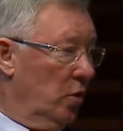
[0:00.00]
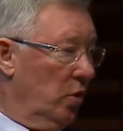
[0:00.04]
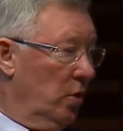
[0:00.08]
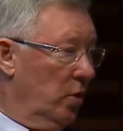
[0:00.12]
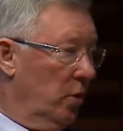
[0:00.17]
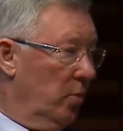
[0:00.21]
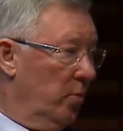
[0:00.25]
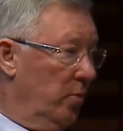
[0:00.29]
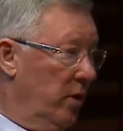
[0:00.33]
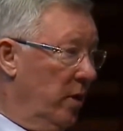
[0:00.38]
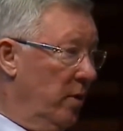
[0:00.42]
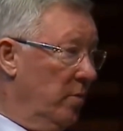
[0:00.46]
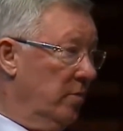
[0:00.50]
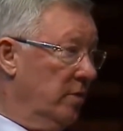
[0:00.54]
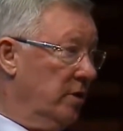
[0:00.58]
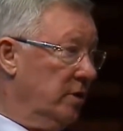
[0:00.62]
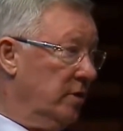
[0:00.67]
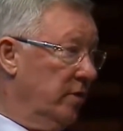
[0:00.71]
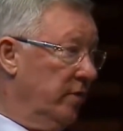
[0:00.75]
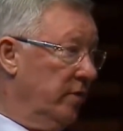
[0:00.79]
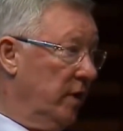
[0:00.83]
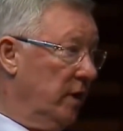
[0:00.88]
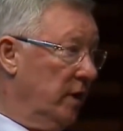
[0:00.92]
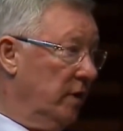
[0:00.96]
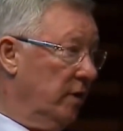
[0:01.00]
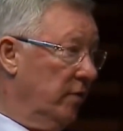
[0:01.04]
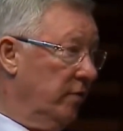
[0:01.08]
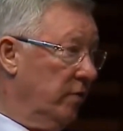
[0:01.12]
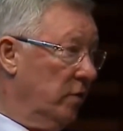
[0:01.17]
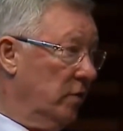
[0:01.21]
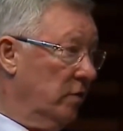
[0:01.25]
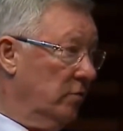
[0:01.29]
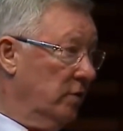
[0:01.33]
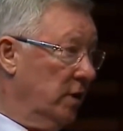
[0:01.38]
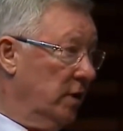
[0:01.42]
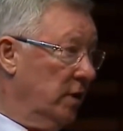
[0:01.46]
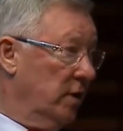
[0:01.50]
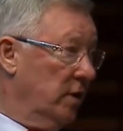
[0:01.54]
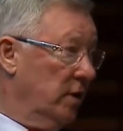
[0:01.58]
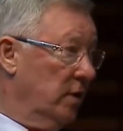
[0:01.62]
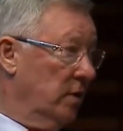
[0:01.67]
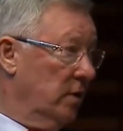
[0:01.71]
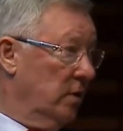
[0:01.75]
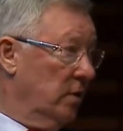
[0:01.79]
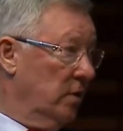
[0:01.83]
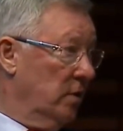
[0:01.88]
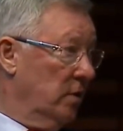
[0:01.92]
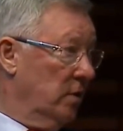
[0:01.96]
the Premier League is a very difficult league,
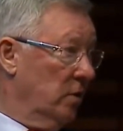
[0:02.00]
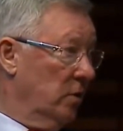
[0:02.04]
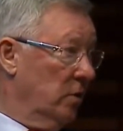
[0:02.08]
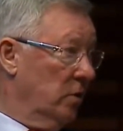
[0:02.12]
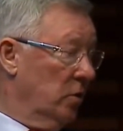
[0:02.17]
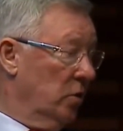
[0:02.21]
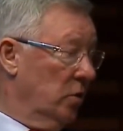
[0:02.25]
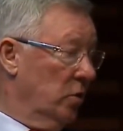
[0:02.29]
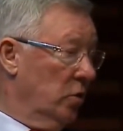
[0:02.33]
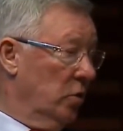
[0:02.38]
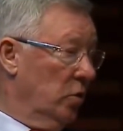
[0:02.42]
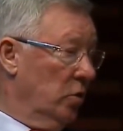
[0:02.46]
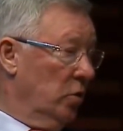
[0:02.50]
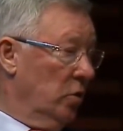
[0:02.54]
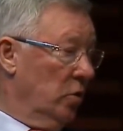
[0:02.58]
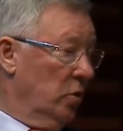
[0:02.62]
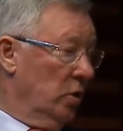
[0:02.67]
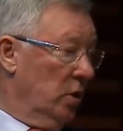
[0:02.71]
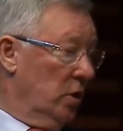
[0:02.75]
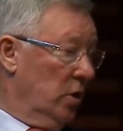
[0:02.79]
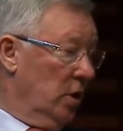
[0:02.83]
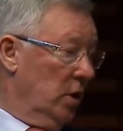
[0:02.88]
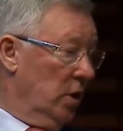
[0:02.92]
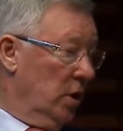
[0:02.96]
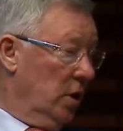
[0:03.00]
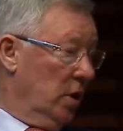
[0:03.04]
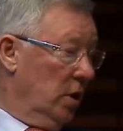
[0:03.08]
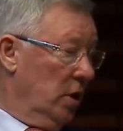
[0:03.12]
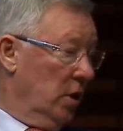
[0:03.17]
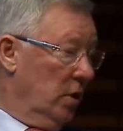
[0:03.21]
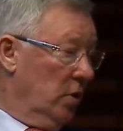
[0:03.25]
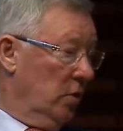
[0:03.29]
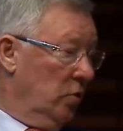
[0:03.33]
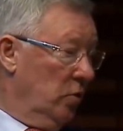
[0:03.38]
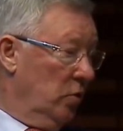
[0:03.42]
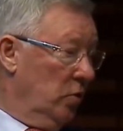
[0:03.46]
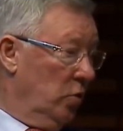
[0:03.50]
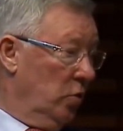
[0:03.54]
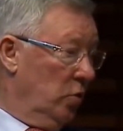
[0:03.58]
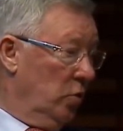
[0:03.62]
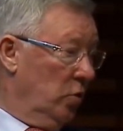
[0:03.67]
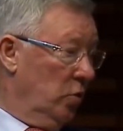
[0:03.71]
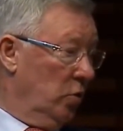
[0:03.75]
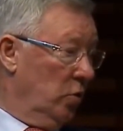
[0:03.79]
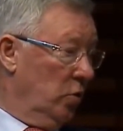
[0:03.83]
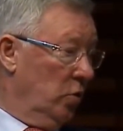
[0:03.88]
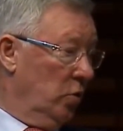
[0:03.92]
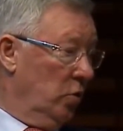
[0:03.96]
and
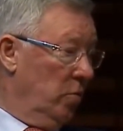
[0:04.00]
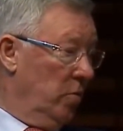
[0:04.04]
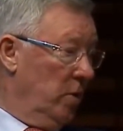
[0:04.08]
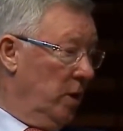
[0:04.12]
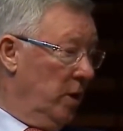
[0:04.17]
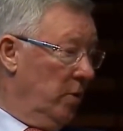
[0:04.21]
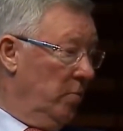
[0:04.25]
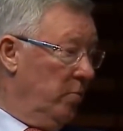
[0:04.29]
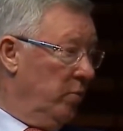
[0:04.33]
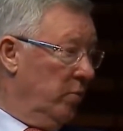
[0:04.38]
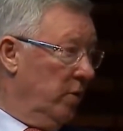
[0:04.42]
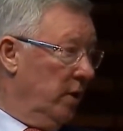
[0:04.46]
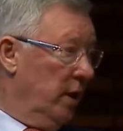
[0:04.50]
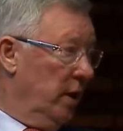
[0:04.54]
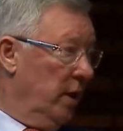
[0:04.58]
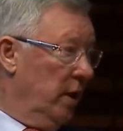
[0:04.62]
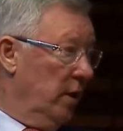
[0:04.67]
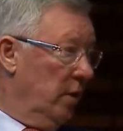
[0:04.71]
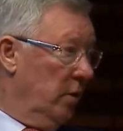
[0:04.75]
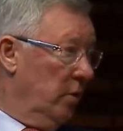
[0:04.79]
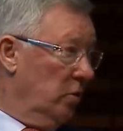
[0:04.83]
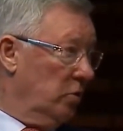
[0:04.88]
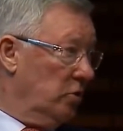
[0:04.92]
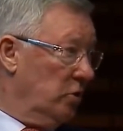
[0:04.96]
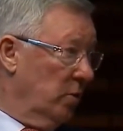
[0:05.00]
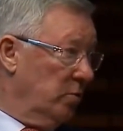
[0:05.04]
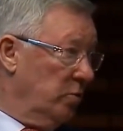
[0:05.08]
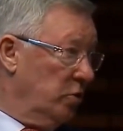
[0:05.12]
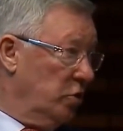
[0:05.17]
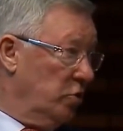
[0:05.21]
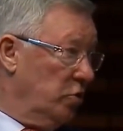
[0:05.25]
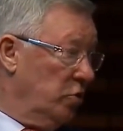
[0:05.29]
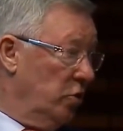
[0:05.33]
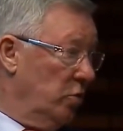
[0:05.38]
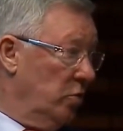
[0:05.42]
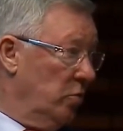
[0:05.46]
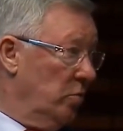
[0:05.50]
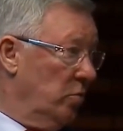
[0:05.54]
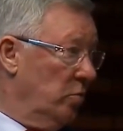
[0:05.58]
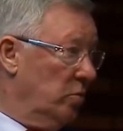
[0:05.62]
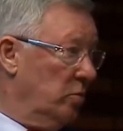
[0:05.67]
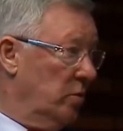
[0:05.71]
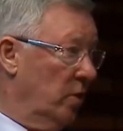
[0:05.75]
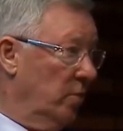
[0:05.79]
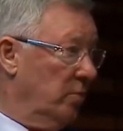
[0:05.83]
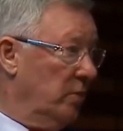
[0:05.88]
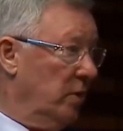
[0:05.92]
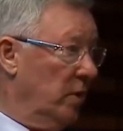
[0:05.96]
you may play substitute,
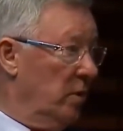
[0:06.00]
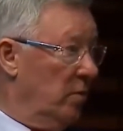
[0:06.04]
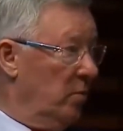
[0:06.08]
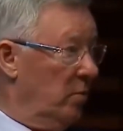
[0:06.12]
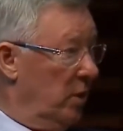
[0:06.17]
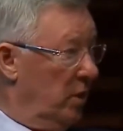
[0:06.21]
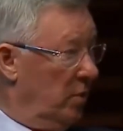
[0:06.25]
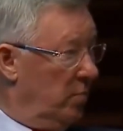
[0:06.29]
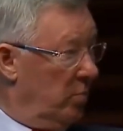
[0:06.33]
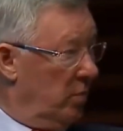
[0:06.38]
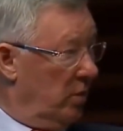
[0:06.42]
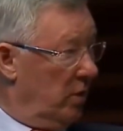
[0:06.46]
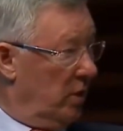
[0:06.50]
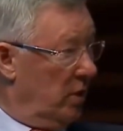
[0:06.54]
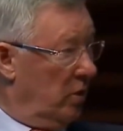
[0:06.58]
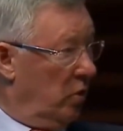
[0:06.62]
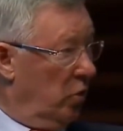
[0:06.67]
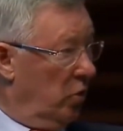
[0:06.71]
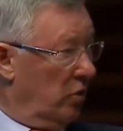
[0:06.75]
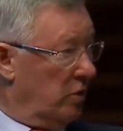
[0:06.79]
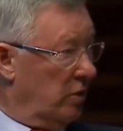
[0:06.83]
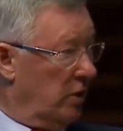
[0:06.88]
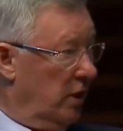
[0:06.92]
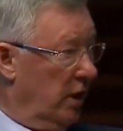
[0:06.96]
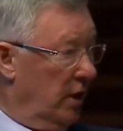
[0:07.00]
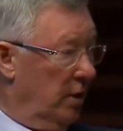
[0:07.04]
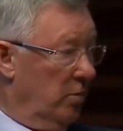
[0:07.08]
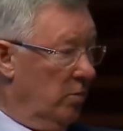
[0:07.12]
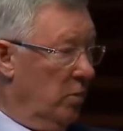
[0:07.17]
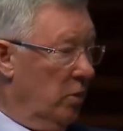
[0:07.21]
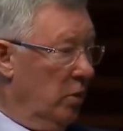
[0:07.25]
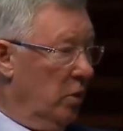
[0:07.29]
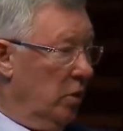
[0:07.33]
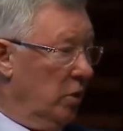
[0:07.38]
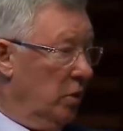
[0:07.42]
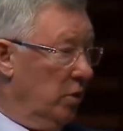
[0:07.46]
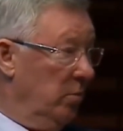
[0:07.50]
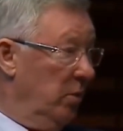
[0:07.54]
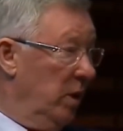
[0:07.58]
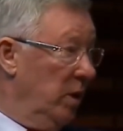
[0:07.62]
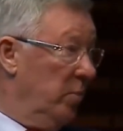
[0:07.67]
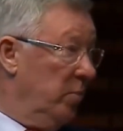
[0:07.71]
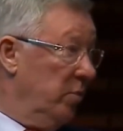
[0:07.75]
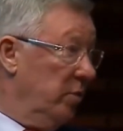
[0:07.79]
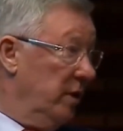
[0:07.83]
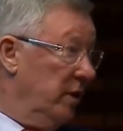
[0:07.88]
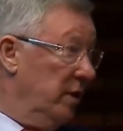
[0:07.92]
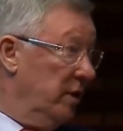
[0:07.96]
sometimes you may play an odd game, you may
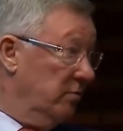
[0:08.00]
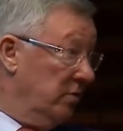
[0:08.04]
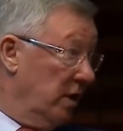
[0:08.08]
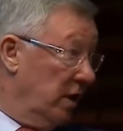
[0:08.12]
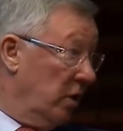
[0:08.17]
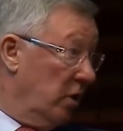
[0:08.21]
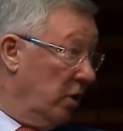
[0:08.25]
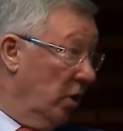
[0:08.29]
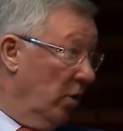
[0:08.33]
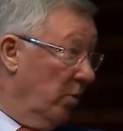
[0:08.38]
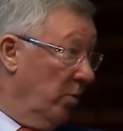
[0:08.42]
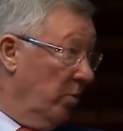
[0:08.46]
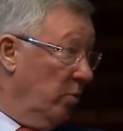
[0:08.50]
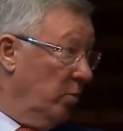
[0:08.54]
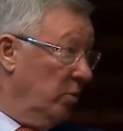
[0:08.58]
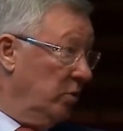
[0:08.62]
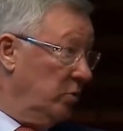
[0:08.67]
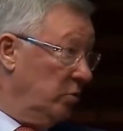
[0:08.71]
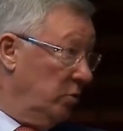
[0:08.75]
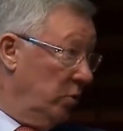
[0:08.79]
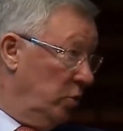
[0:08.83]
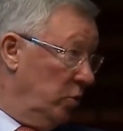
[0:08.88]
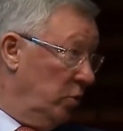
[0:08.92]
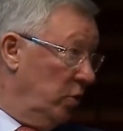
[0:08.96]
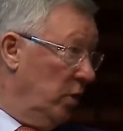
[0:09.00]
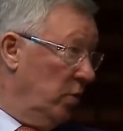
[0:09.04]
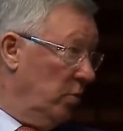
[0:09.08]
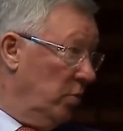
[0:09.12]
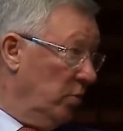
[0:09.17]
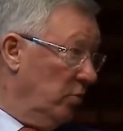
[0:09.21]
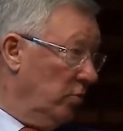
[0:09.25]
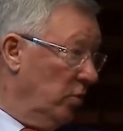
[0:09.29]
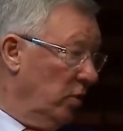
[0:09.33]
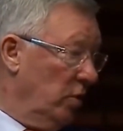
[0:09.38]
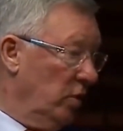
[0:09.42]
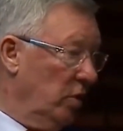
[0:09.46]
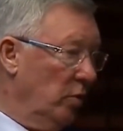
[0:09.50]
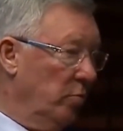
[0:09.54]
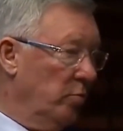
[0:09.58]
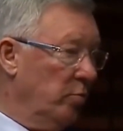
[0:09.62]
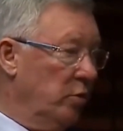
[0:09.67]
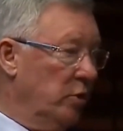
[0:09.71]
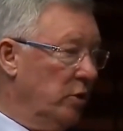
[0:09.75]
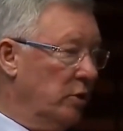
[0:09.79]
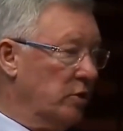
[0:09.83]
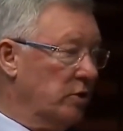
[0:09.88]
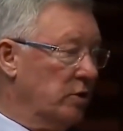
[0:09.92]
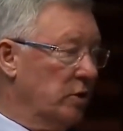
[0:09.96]
play in the League Cup, which we do have a lot of young
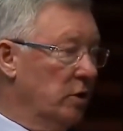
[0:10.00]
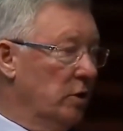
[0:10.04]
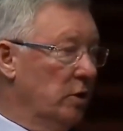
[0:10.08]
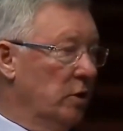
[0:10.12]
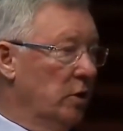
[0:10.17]
players,